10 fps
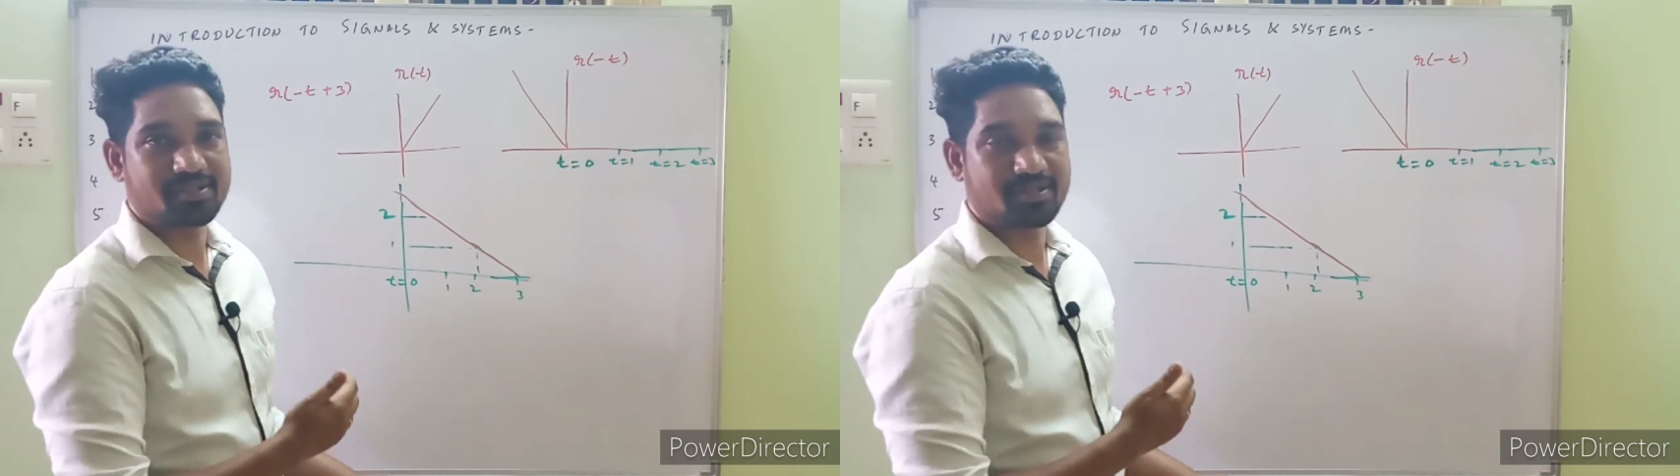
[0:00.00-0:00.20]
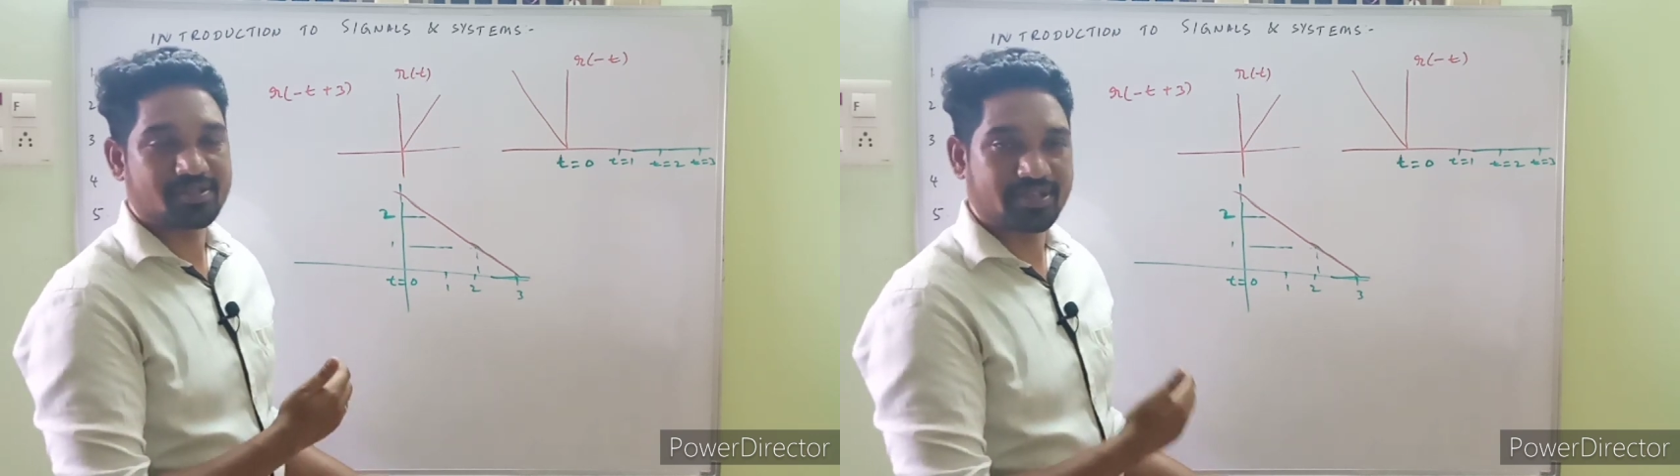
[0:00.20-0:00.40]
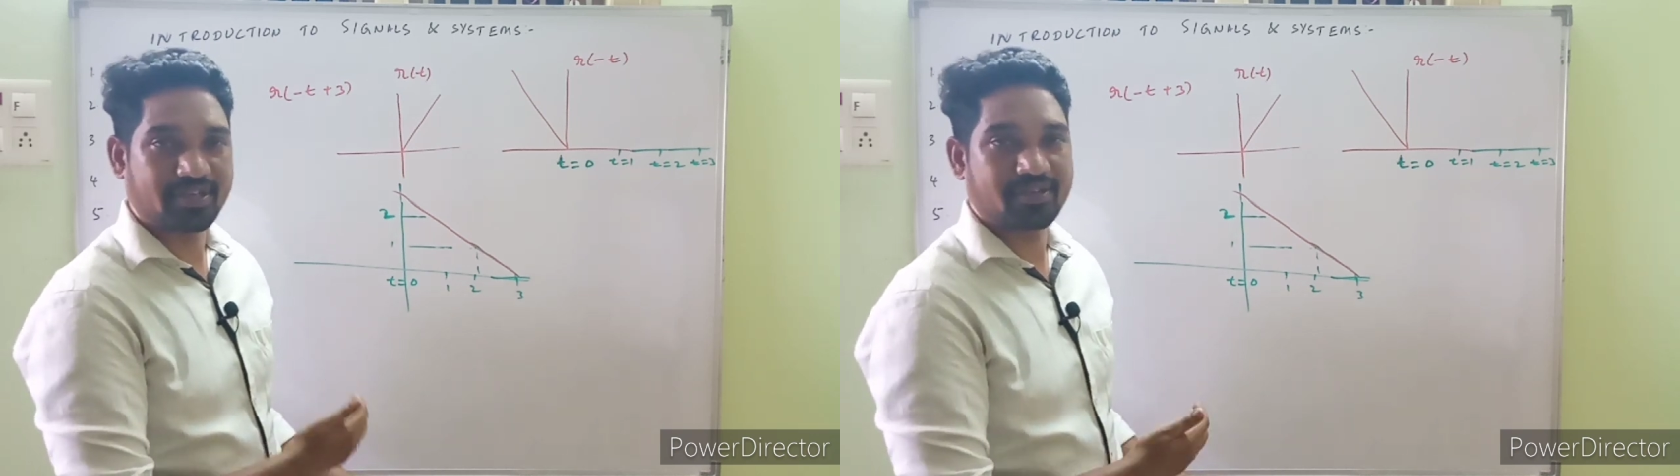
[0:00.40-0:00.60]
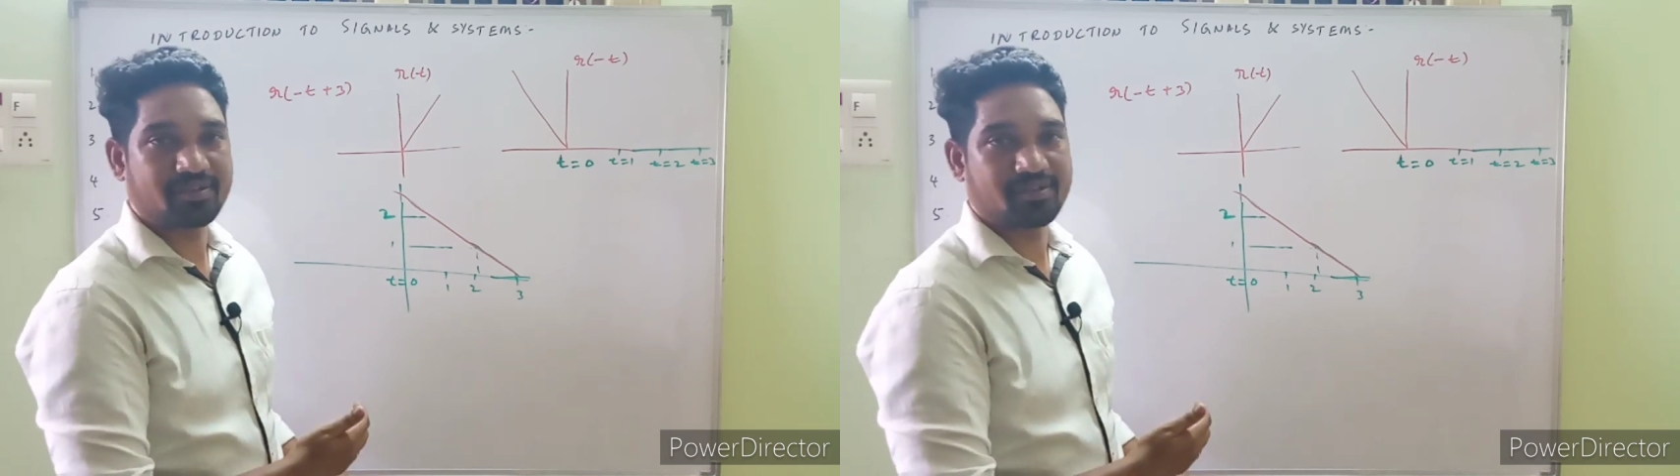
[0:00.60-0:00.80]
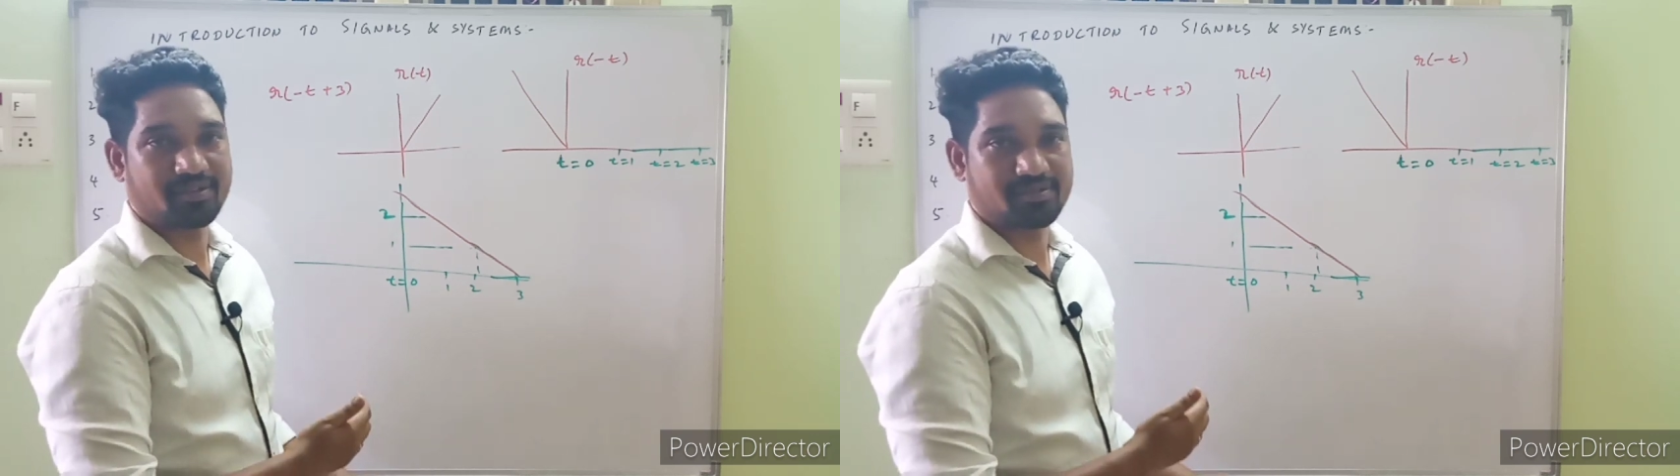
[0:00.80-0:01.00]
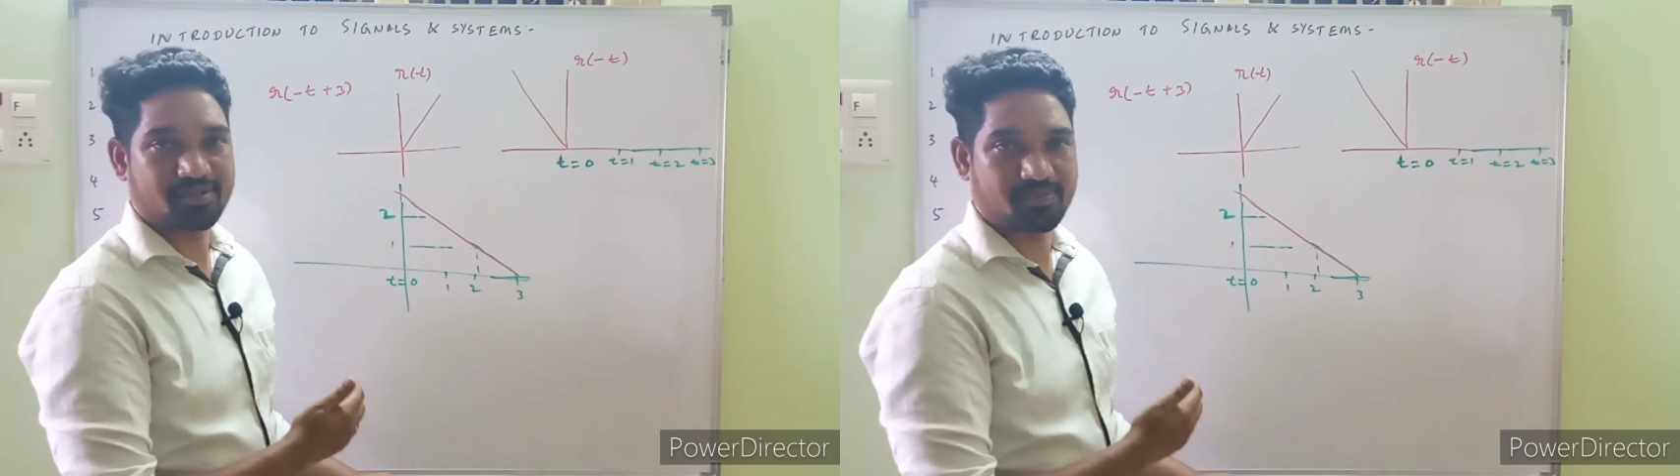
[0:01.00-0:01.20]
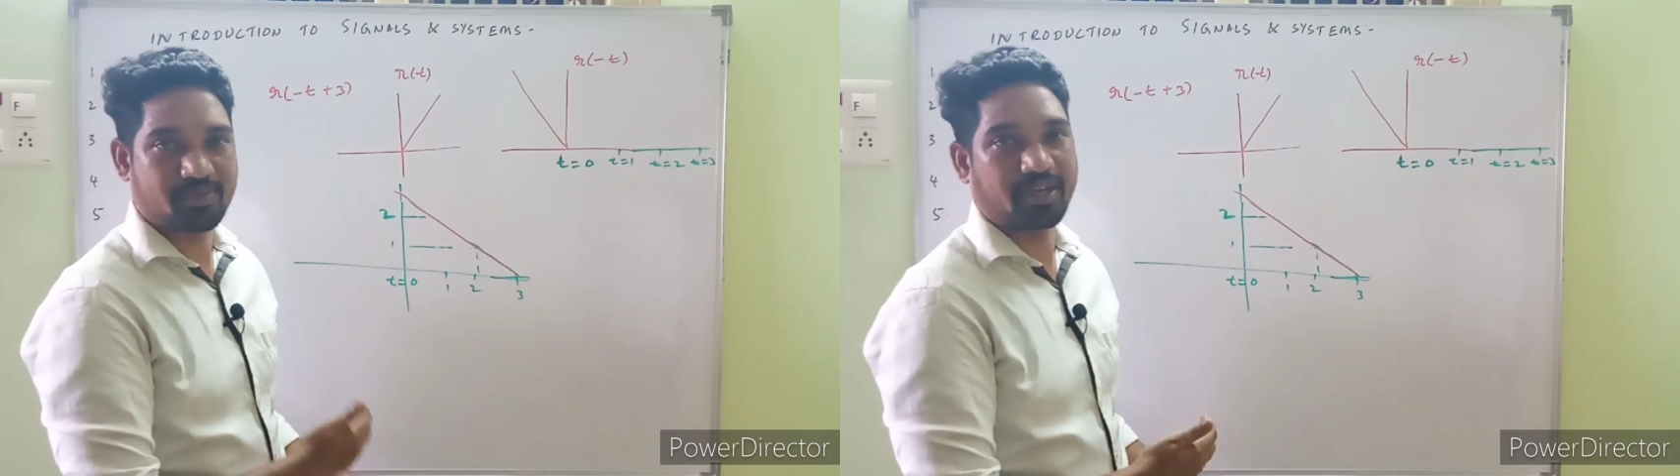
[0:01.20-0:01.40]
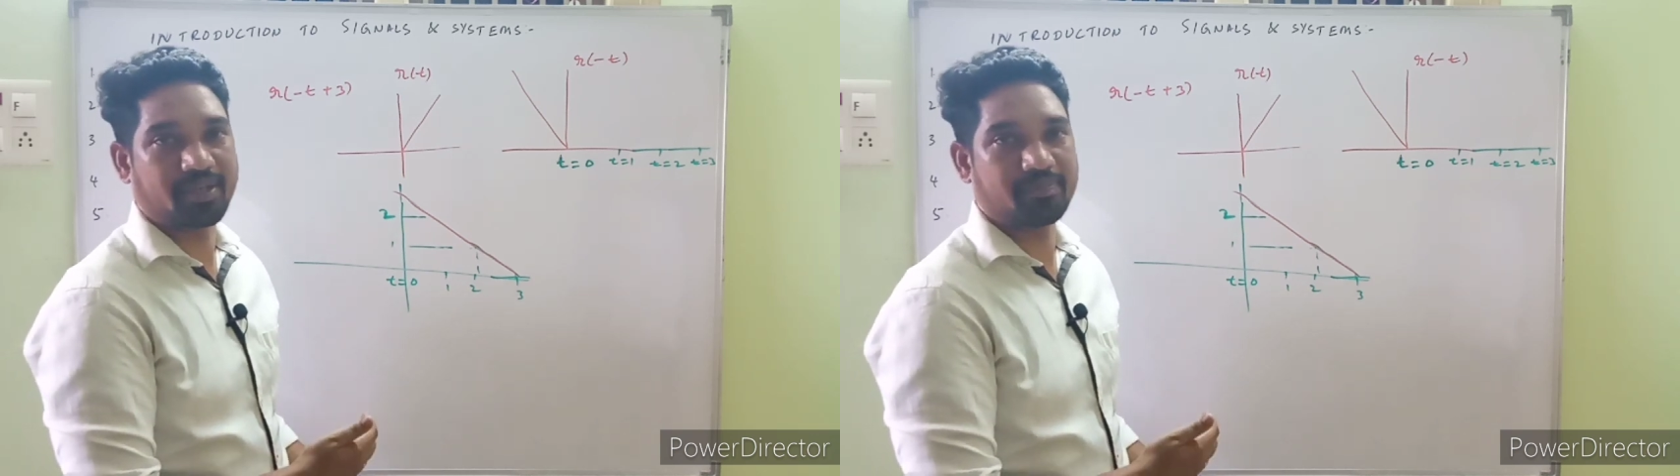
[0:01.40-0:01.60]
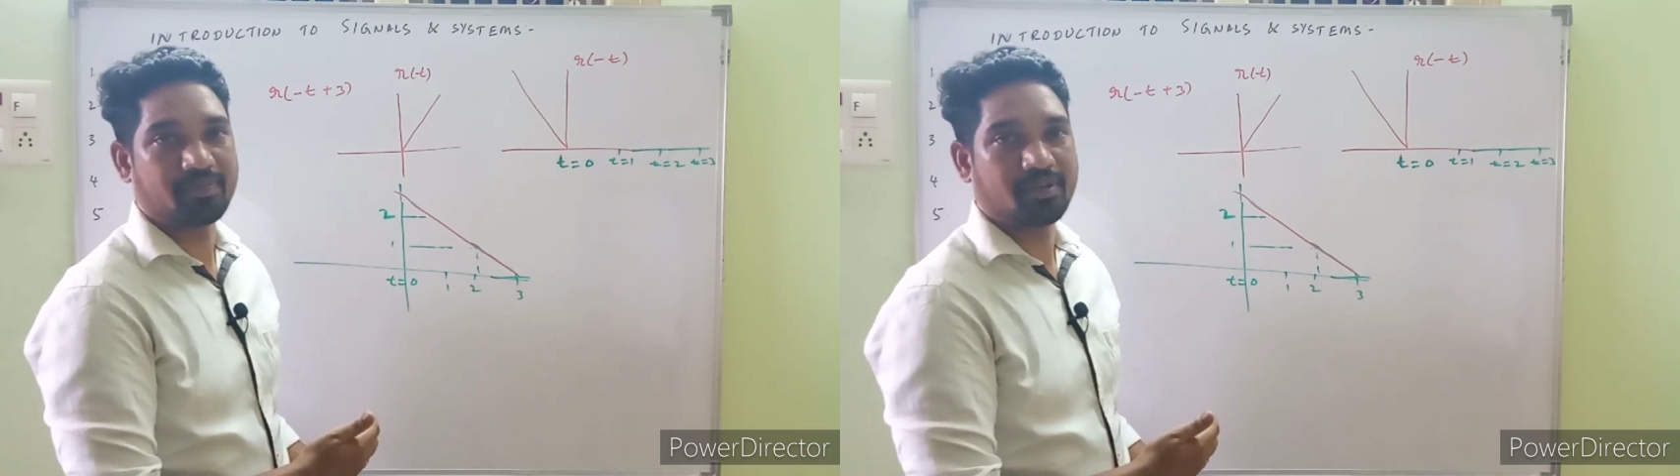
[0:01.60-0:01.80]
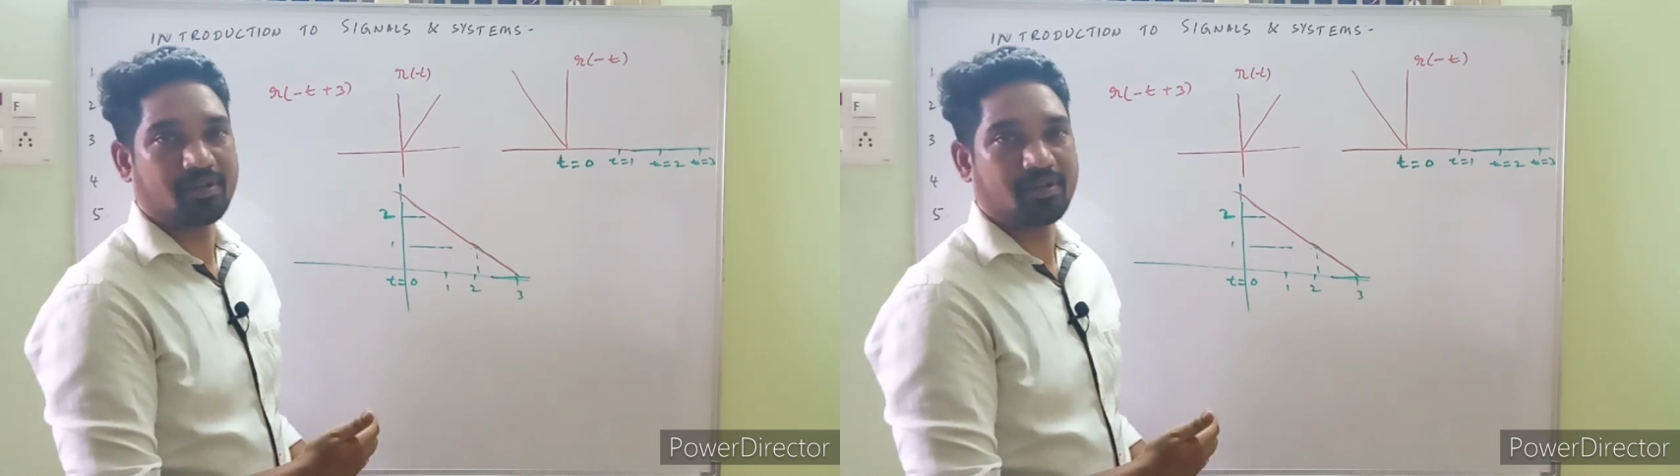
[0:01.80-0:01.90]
share, subscribe,